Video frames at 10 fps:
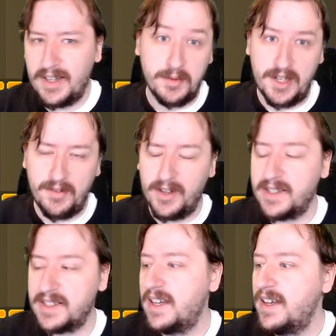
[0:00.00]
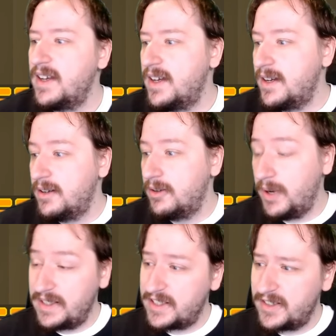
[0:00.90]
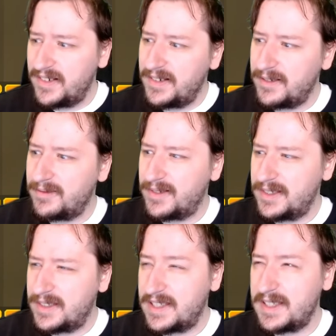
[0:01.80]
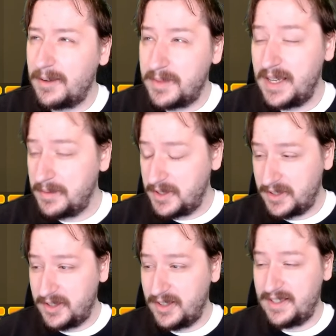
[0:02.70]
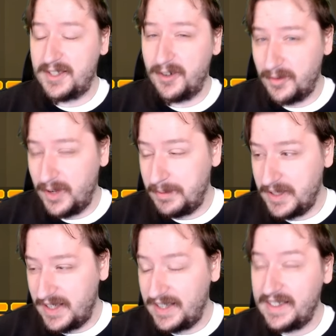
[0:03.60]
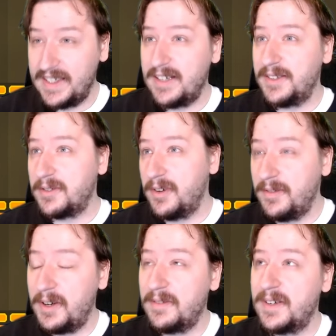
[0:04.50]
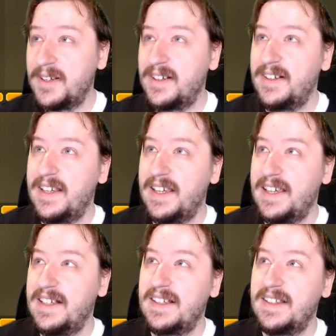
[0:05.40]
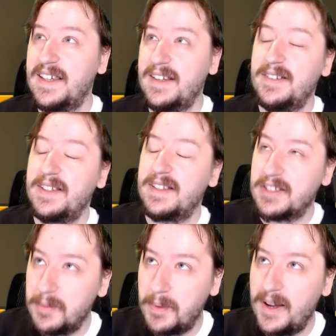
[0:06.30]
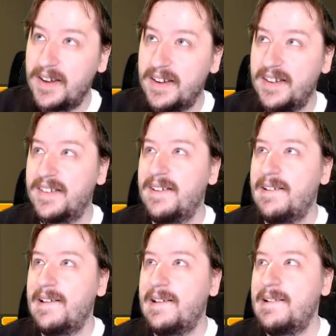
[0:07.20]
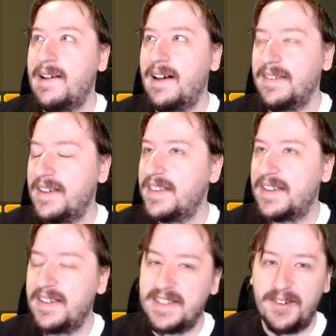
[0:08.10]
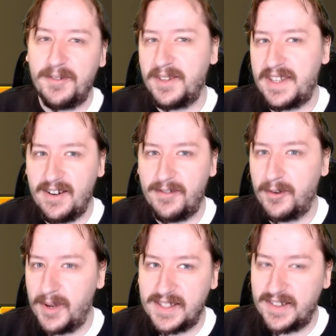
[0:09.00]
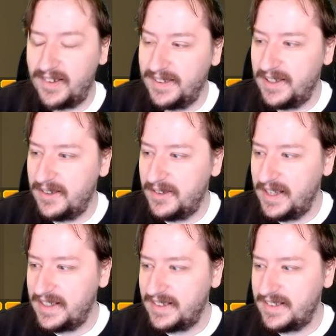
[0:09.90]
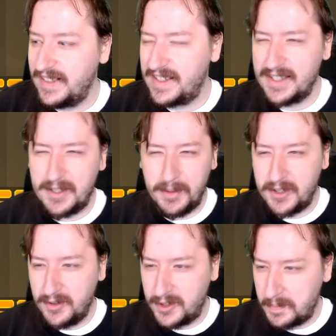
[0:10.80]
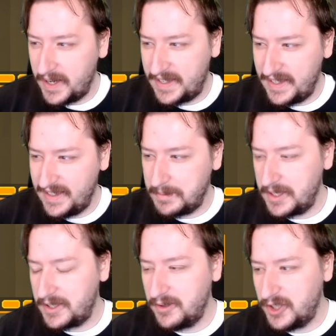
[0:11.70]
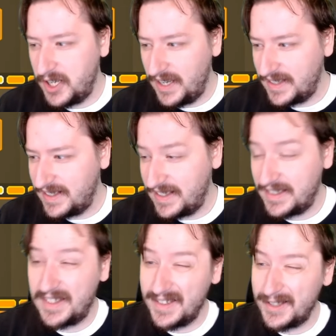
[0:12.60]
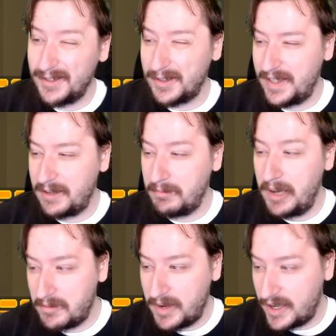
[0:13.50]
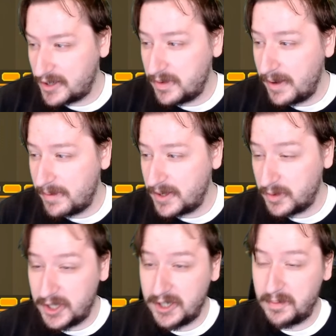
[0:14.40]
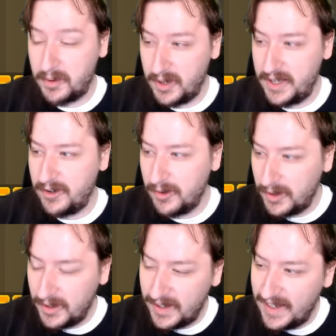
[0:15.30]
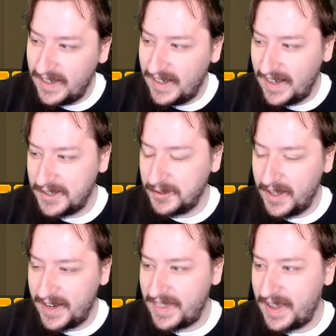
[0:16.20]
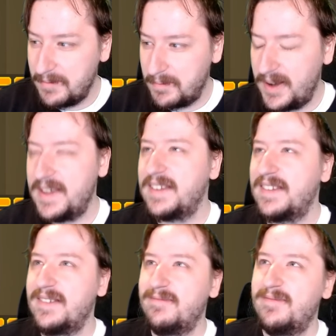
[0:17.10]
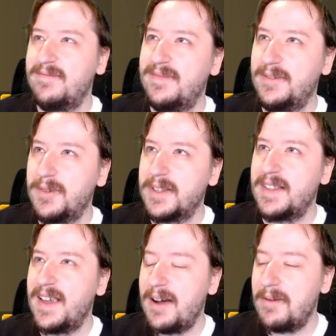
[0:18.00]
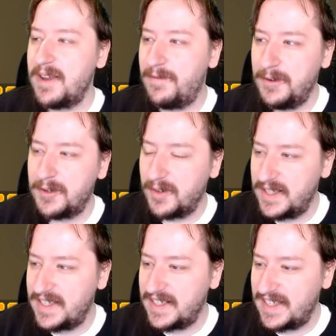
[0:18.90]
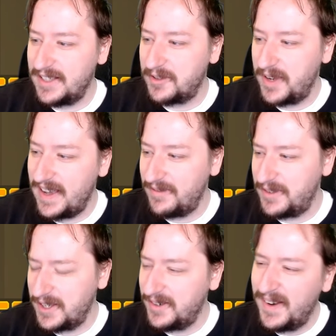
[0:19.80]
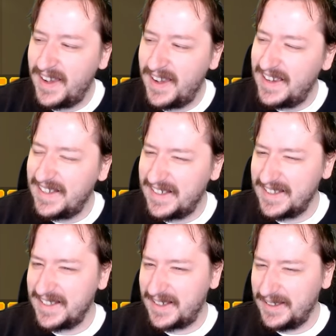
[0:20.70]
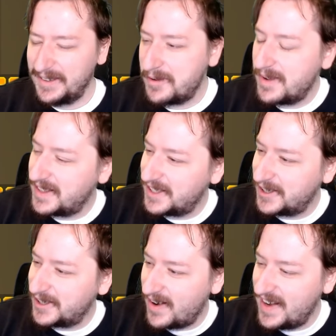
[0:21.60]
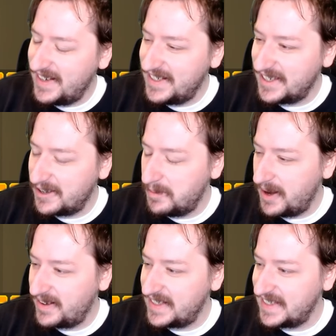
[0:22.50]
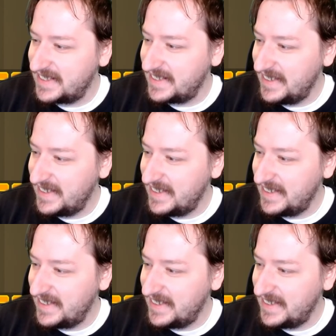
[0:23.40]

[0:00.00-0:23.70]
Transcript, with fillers: whichever it is. Waster sometimes looks good on certain weapons. I like it on the revolver, and I like it on like the Sabata. A lot of the guns I don't really care for Waster on though. It gets a bit too spiky, a bit too jagged. It does look like Mad Max weapons, which is pretty cool. I do like that, but with how many futuristic skins we have too, it does look a little bit strange in comparison.